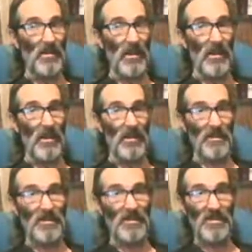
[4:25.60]

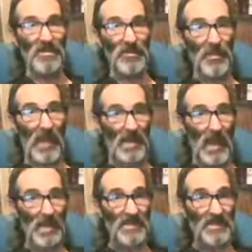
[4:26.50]
And just by
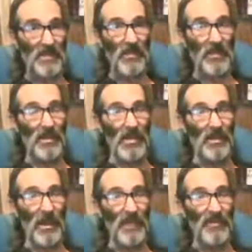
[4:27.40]
taxing them, we're going
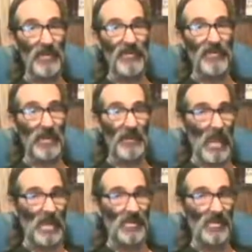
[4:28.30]
to pay for everything
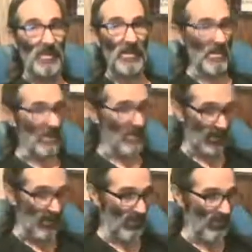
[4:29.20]
magically. It's
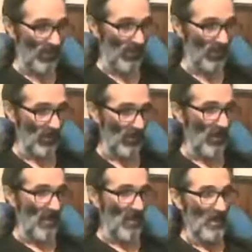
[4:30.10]
not going to work.
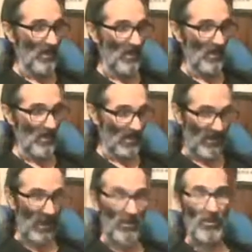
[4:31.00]

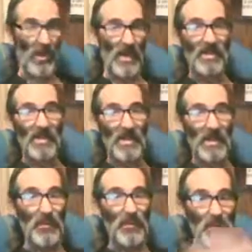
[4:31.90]
The Democrats
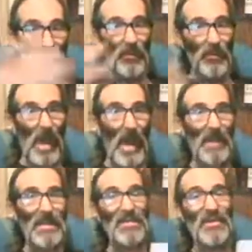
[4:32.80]
keep
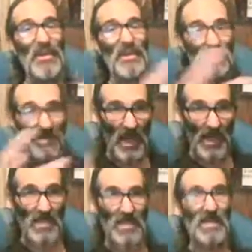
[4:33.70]
repackaging this
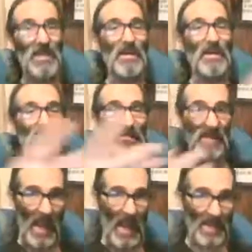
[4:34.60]
idea of
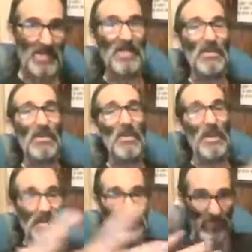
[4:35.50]
taxing the
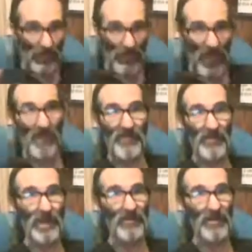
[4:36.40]
rich to pay
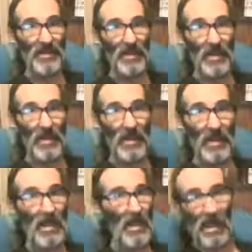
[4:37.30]
for everything,
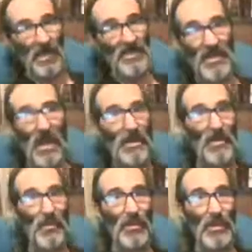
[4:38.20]
and it's not
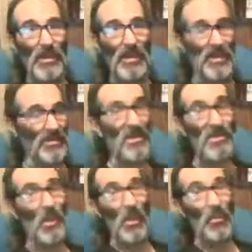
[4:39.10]
going to work. It
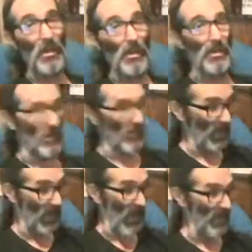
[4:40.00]
just won't work.
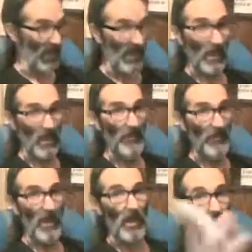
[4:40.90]
We can't get here
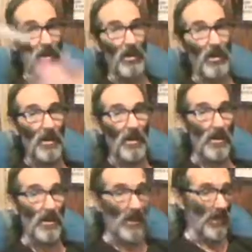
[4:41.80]
from there.
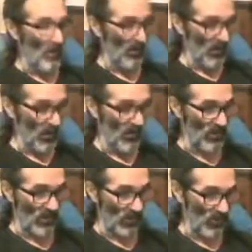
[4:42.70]

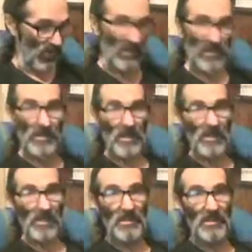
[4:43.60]
Jesus Christ,
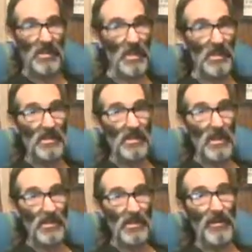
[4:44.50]
they need to
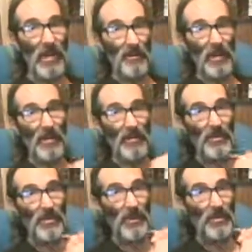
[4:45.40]
let go of that
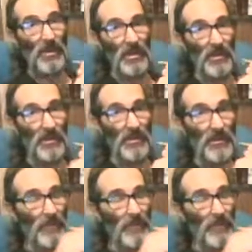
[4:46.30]
bone. They really do.